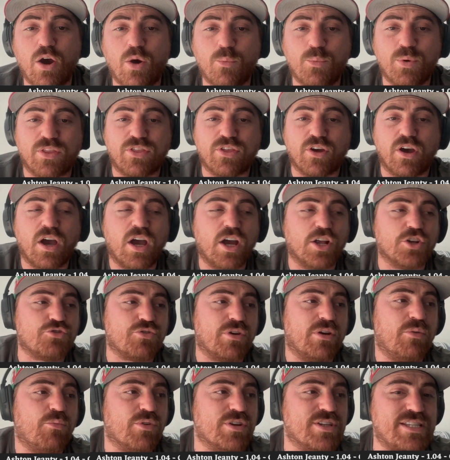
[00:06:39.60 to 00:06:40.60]
with
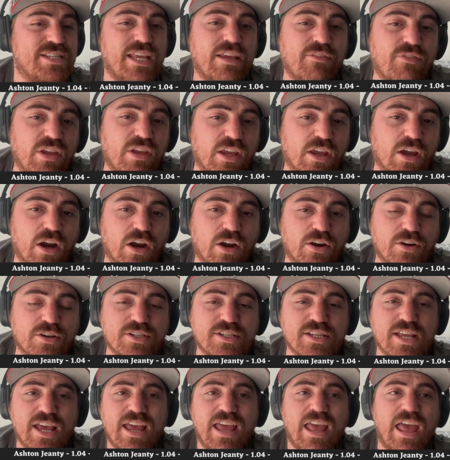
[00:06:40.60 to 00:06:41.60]
100 receiving
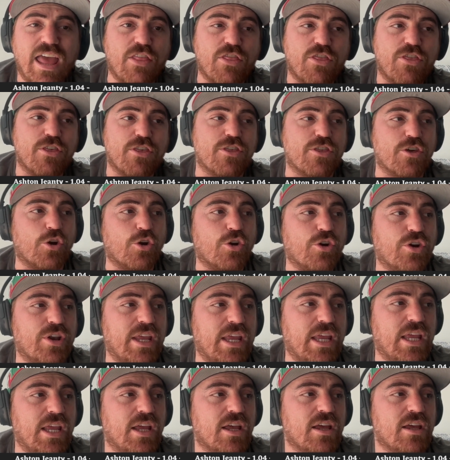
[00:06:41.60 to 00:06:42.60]
yards and
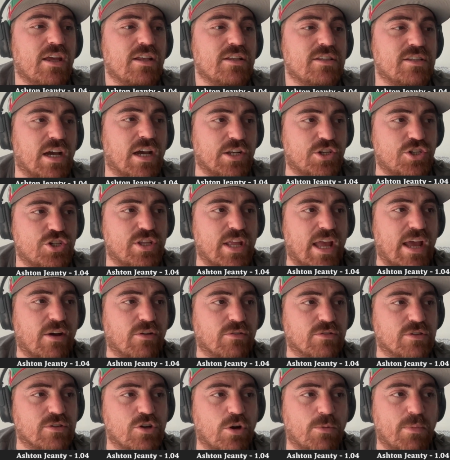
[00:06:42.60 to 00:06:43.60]
30
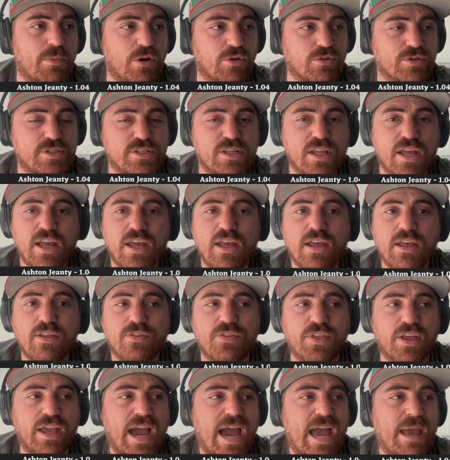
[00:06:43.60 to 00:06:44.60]
touchdowns almost.
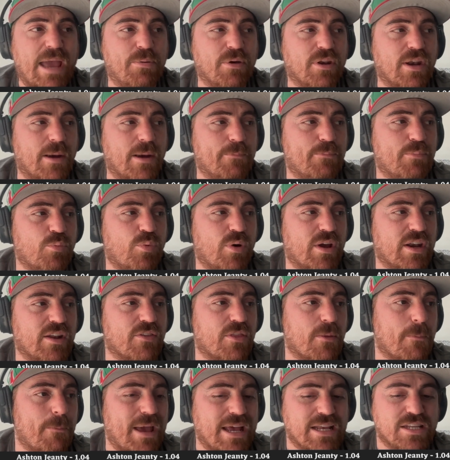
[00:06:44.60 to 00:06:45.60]
The guy put up one
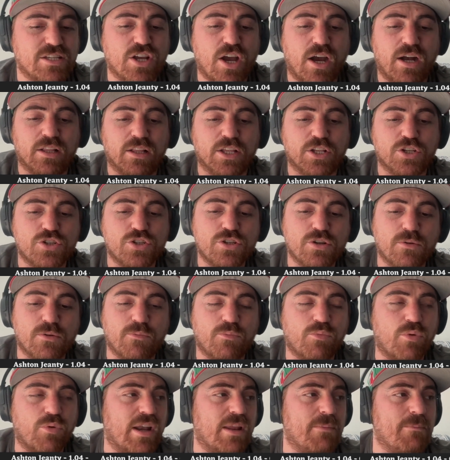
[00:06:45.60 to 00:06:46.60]
of the best college
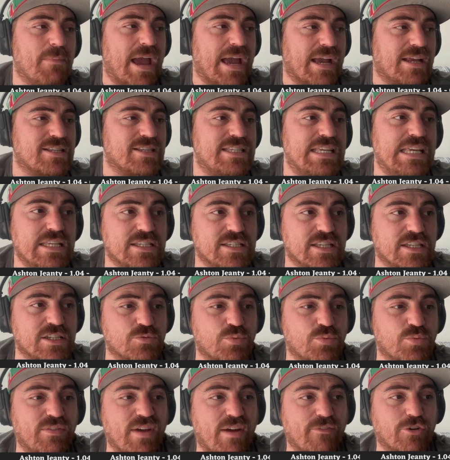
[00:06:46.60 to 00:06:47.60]
running back
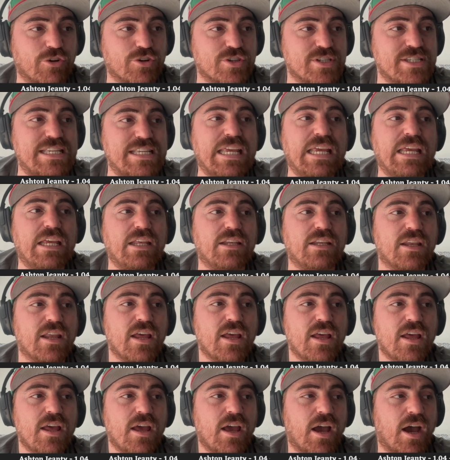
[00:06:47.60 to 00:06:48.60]
seasons we've ever seen.
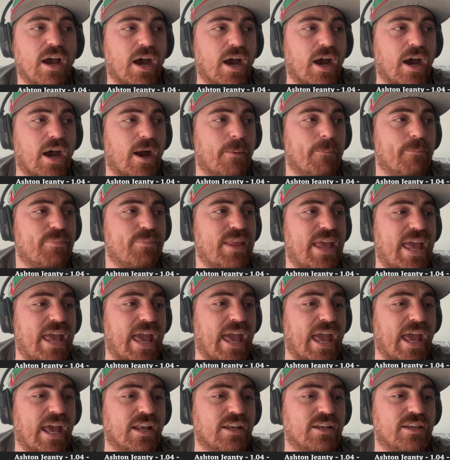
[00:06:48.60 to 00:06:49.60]

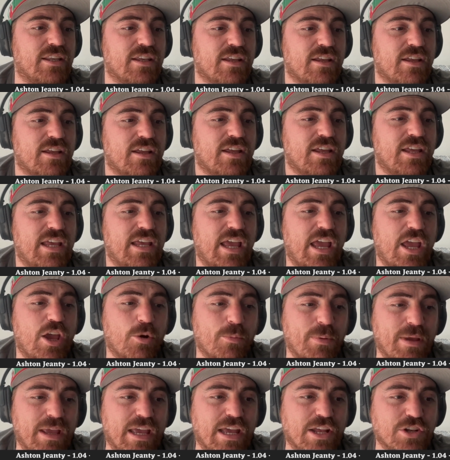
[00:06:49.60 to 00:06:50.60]
And
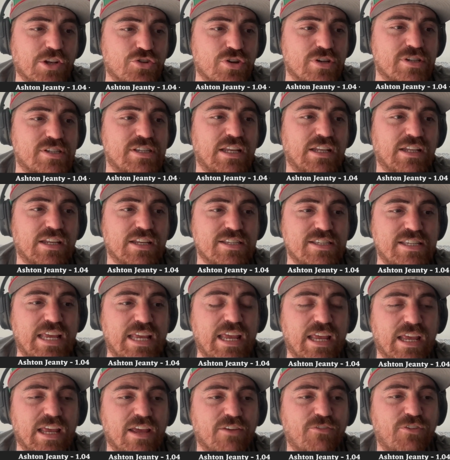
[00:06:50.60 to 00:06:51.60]
it'll be interesting to
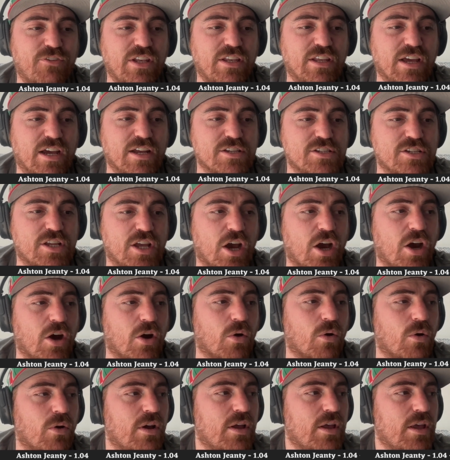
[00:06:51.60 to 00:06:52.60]
see if he does
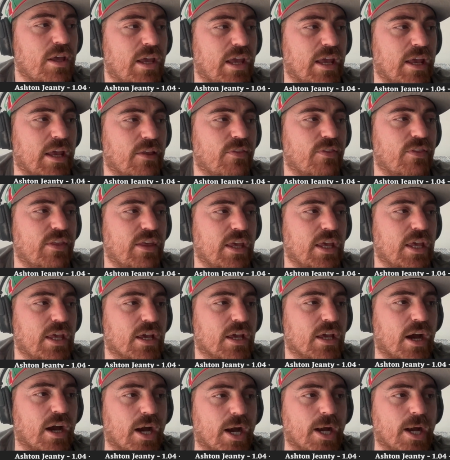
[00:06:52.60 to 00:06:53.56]
go in the